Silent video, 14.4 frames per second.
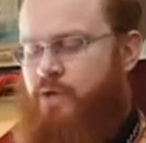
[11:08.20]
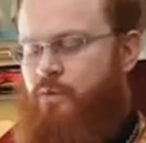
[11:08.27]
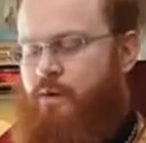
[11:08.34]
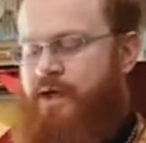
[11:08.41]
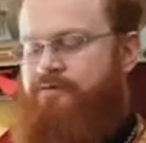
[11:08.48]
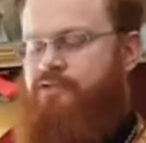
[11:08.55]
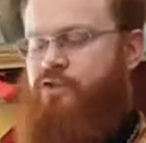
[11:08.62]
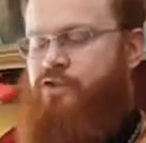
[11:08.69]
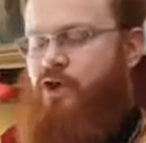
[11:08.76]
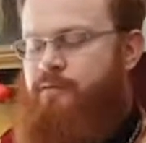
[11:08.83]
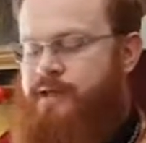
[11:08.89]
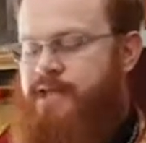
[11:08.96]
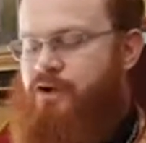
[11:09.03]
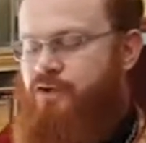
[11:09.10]
We have so
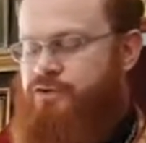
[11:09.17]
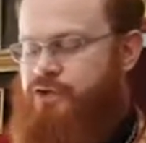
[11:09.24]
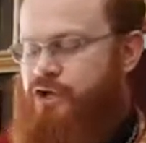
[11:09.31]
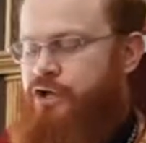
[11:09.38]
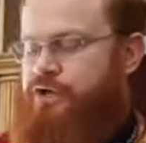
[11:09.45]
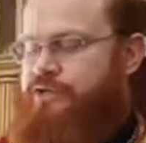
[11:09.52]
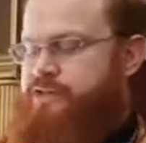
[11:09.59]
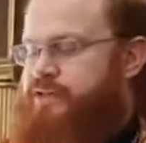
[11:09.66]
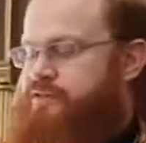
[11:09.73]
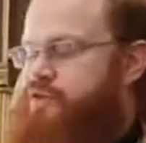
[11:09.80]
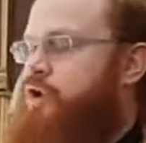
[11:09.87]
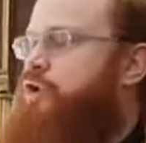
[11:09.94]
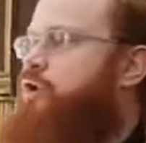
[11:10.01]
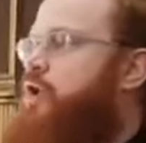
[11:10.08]
many alternatives.
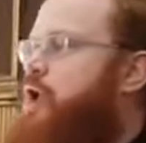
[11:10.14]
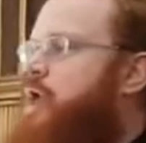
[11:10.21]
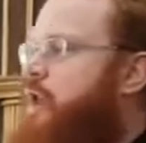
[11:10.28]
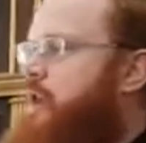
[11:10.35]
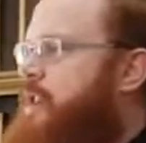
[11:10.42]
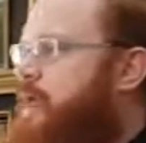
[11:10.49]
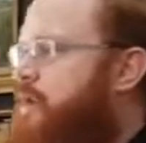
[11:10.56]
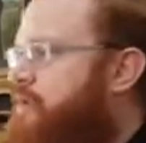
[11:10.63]
So let